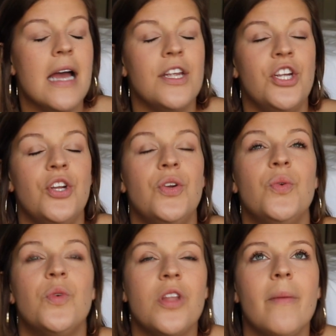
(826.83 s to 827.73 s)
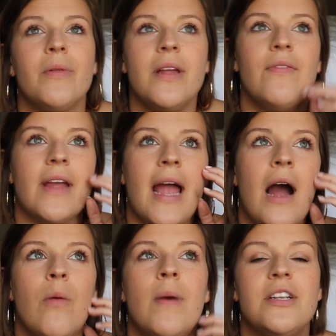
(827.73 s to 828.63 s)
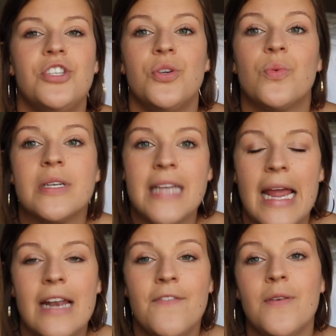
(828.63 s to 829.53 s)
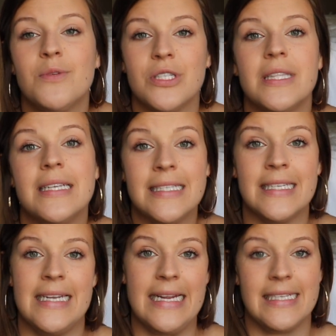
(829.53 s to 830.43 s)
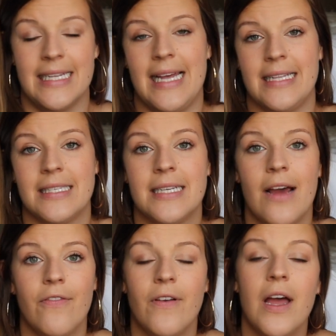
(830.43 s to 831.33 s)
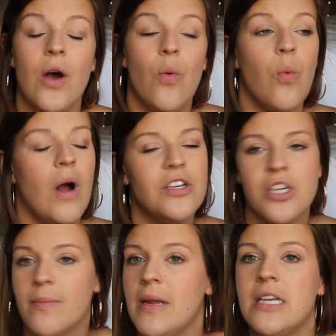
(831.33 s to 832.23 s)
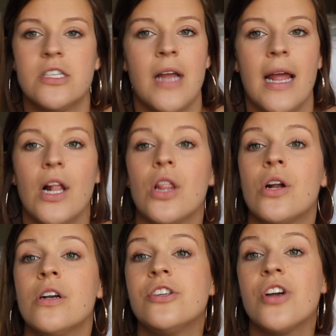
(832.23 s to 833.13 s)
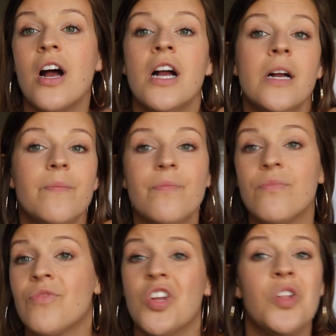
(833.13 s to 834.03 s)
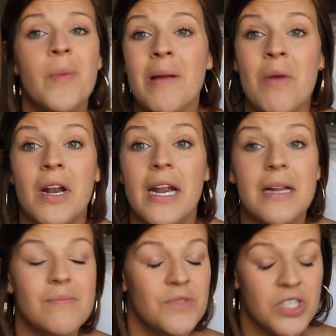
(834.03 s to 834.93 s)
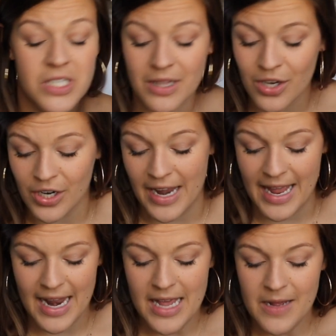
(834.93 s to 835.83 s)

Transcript: You will not believe like how much you retain from just listening to that stuff. Watch them each night. Learn a drug, do the Picmonic. Just learn it.